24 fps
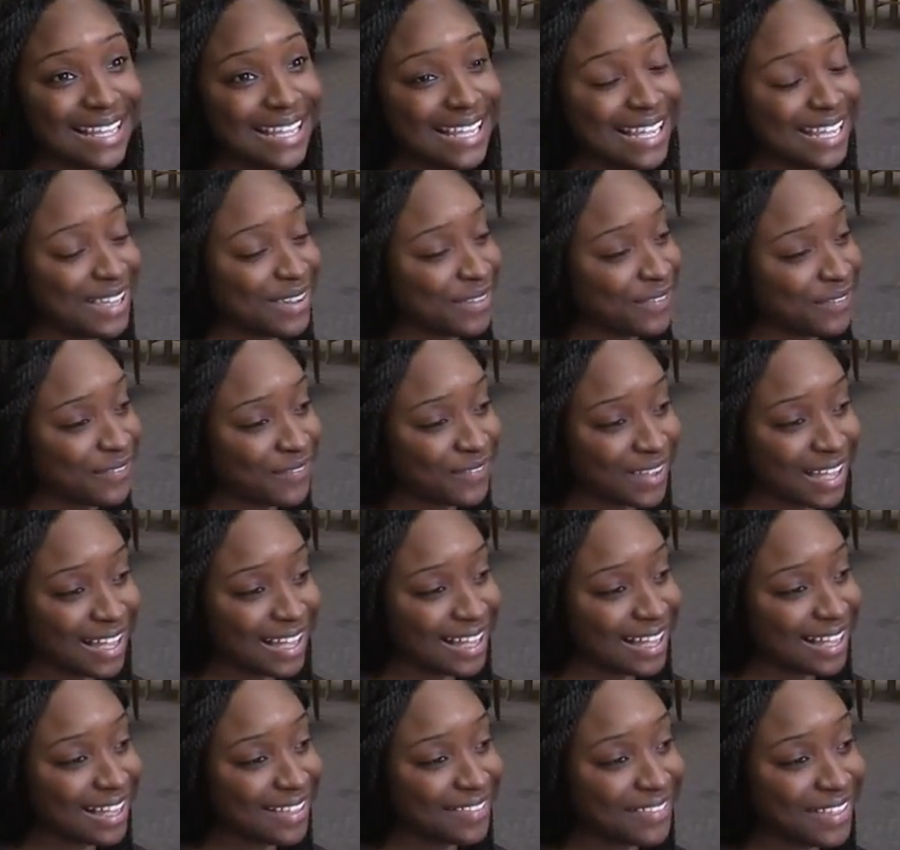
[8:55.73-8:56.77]
if
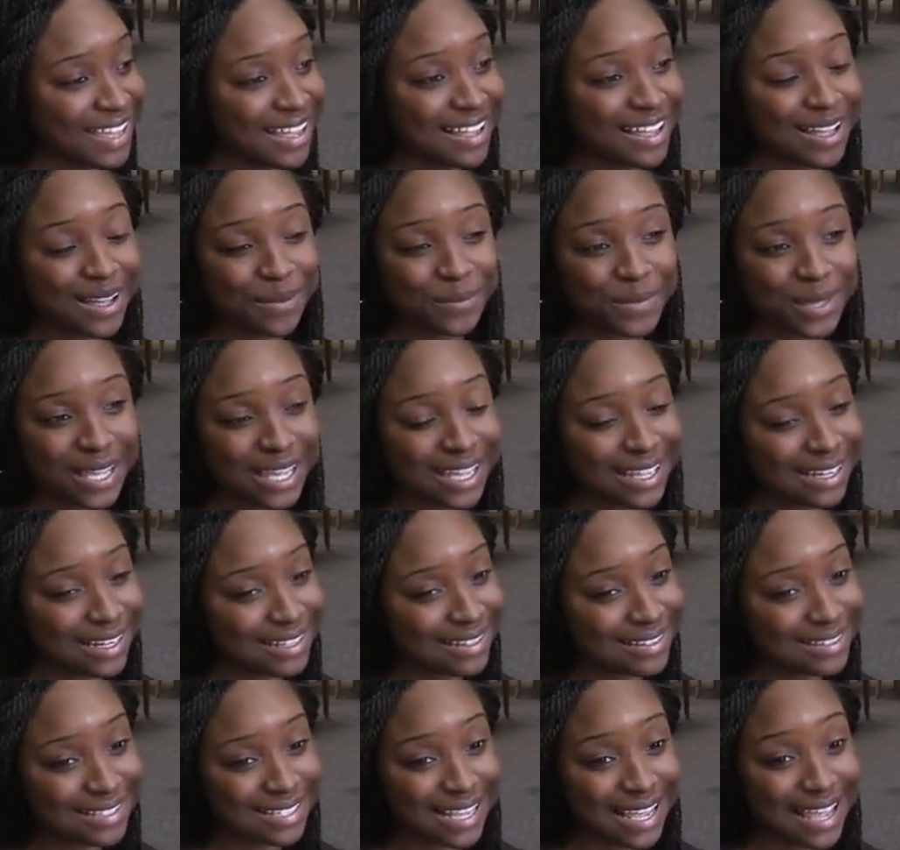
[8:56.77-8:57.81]
they come in
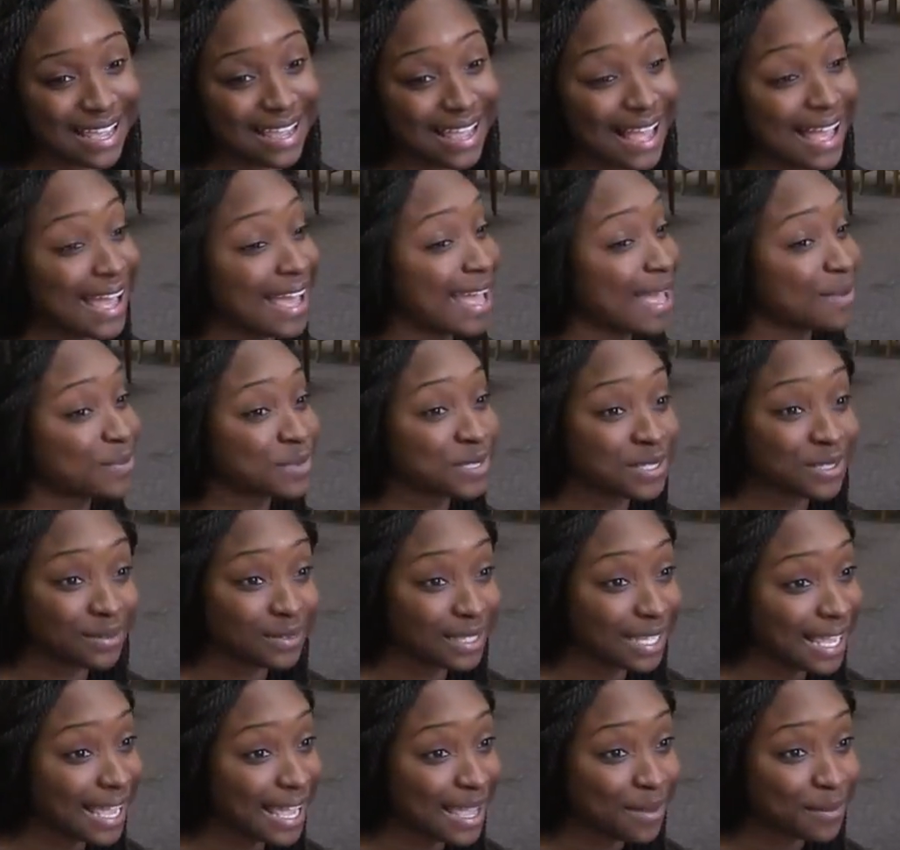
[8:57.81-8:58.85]
and say, I
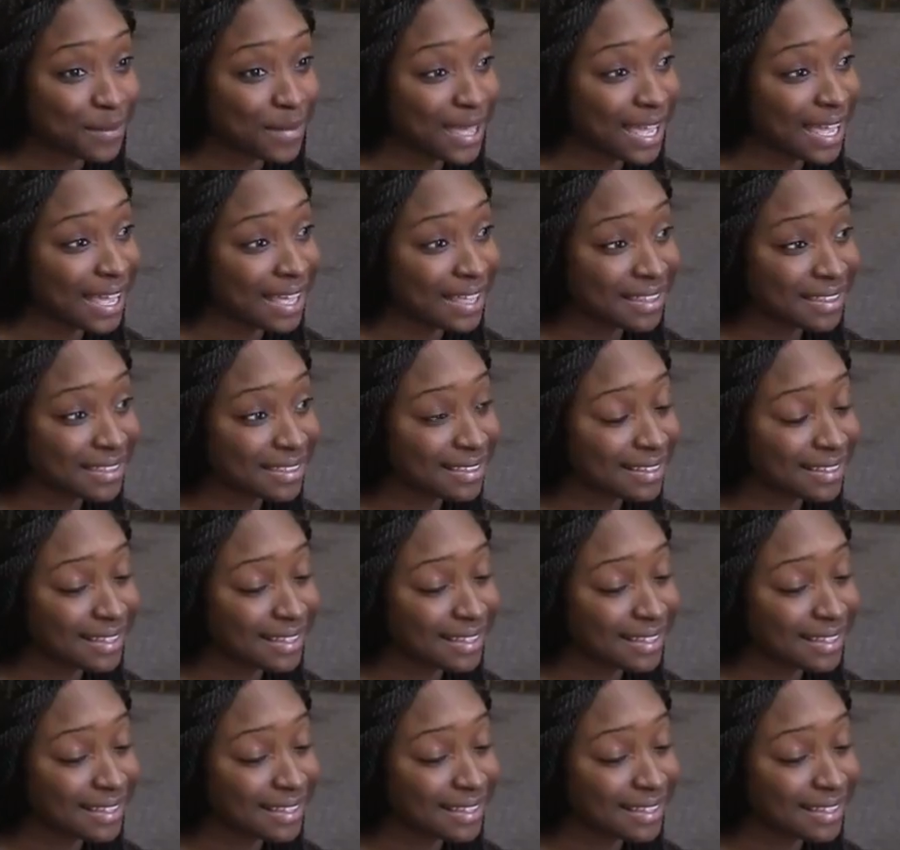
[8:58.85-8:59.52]
absolutely hate math.